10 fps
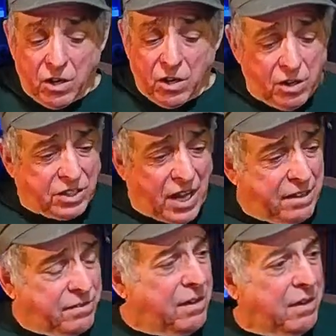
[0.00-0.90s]
You know, it's
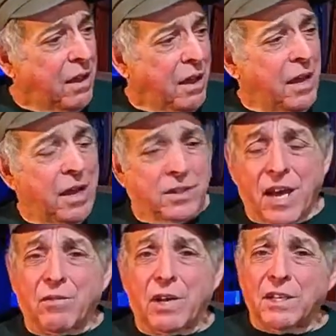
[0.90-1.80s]
like the it's
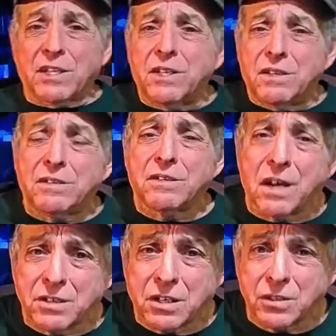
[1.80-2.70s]
like when I listen to these
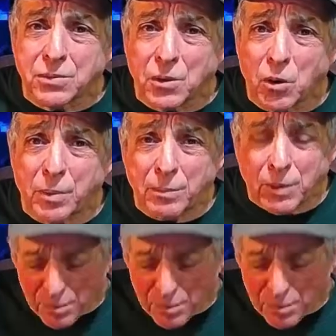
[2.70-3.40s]
gun control people.